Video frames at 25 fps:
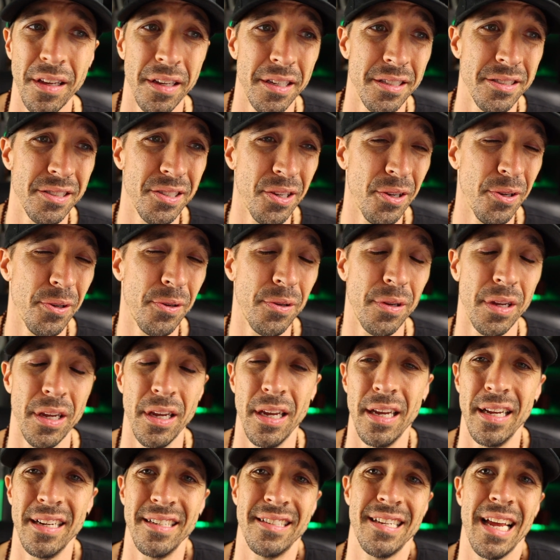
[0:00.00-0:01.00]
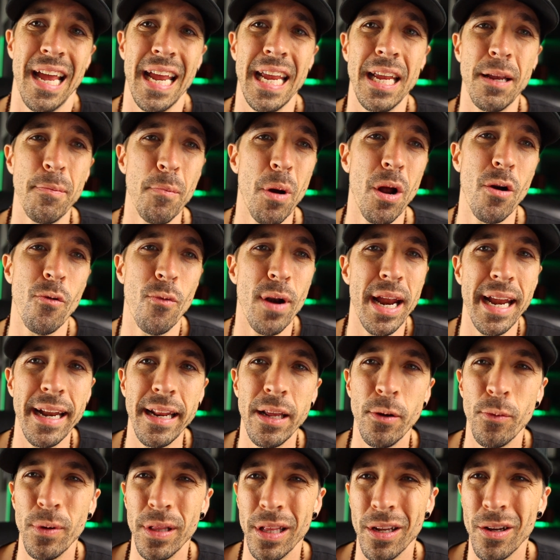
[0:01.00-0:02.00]
So take my
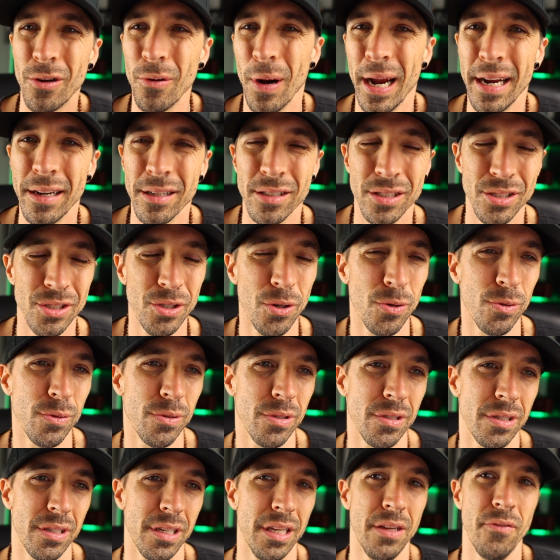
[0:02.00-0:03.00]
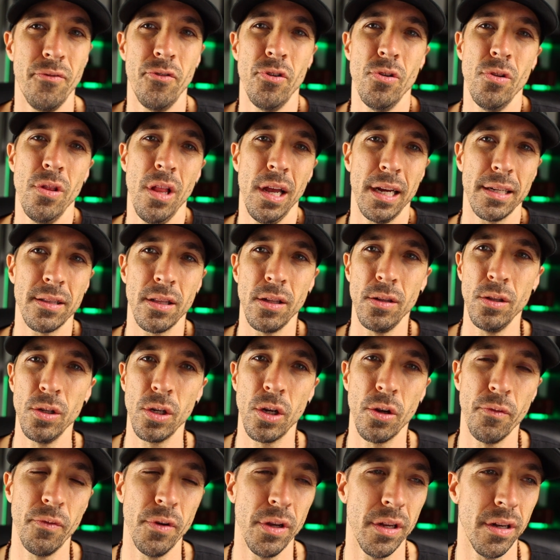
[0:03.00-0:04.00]
rating with a grain of salt. If you like the
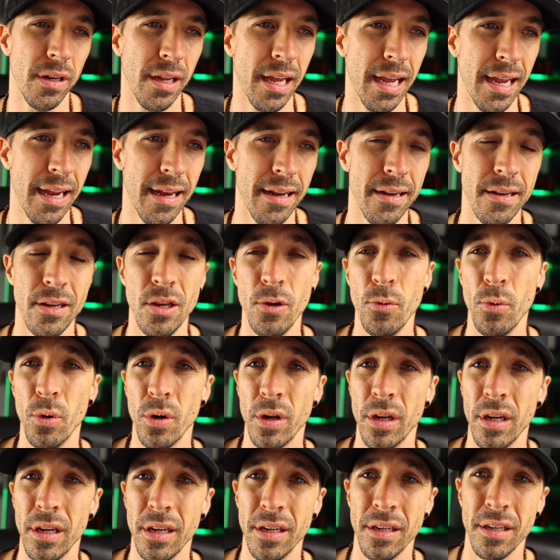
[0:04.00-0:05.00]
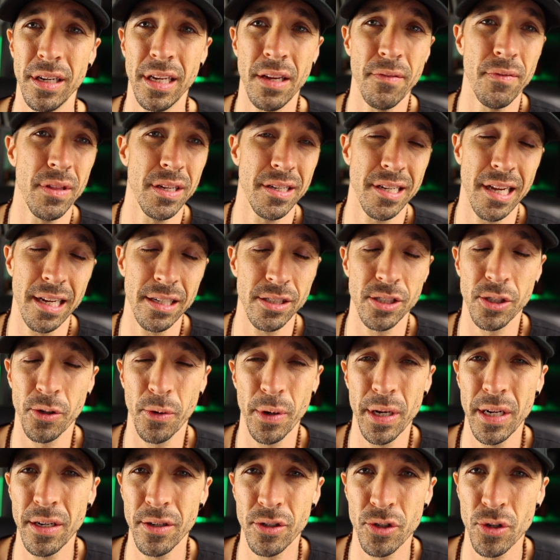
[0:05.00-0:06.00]
look of it and you wanna give the
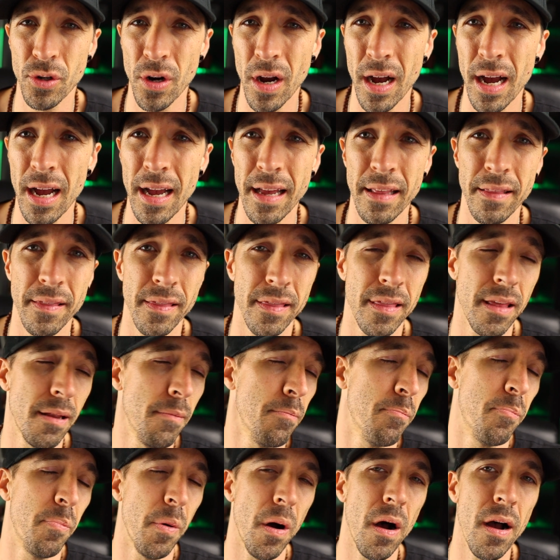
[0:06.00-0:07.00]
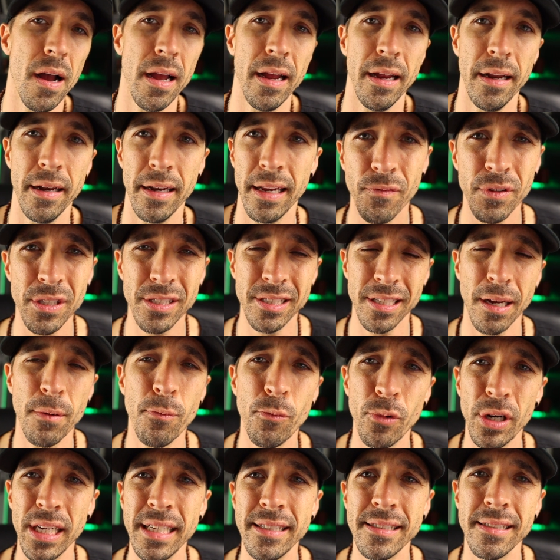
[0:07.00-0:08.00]
touchscreen a try, then buy it. For
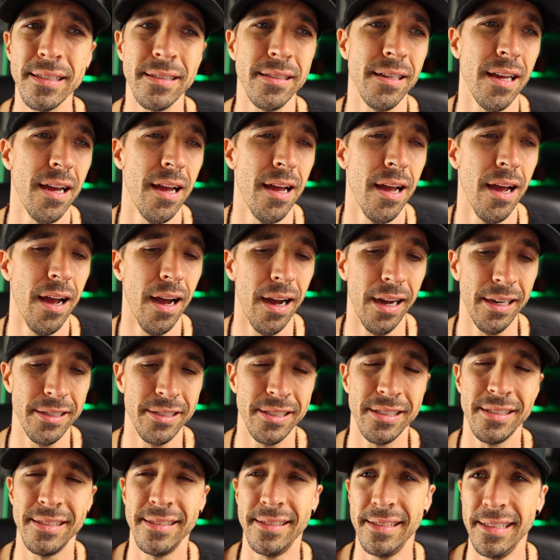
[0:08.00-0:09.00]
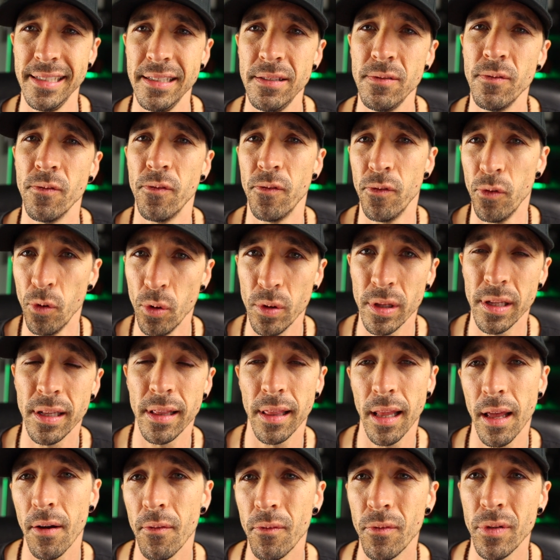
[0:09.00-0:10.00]
some reason, I just didn't fall
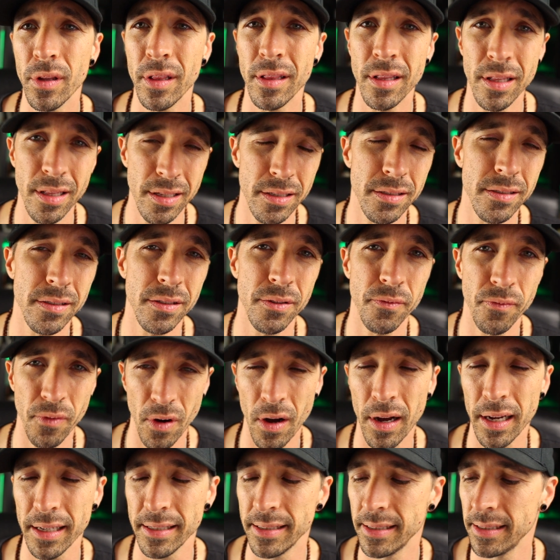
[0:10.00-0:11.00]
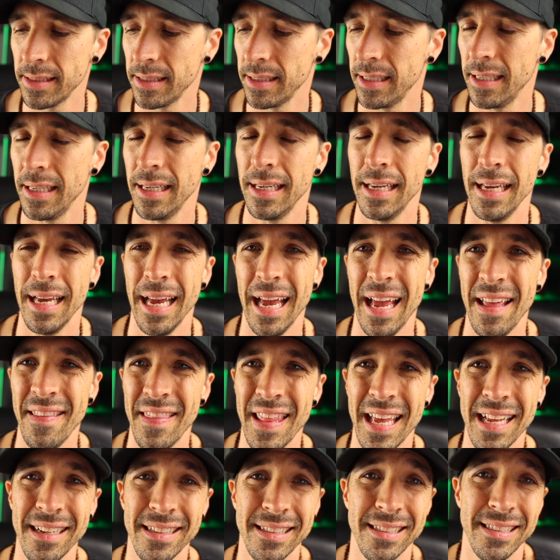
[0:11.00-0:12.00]
in love with this device. And
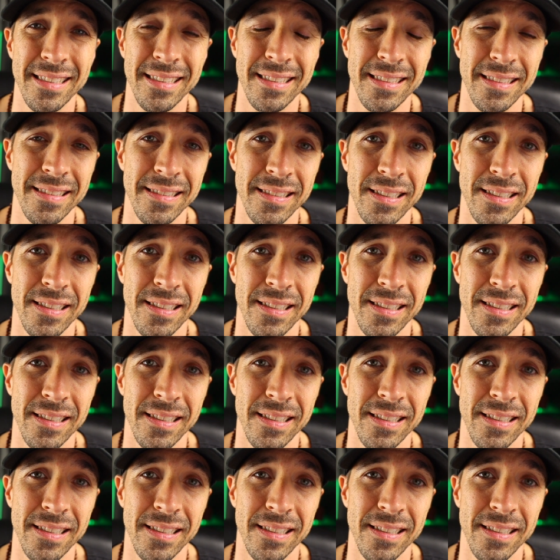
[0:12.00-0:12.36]
that's